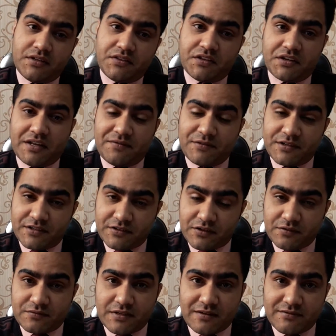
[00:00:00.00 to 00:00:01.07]
the definition
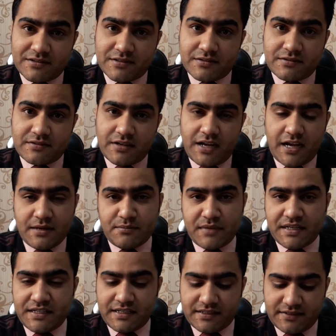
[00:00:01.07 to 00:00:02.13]
of services, and
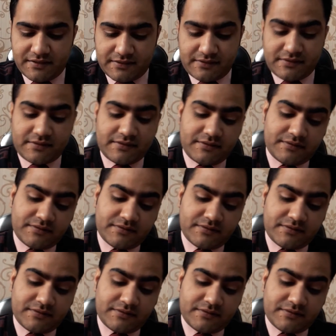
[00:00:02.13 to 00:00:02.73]
many others.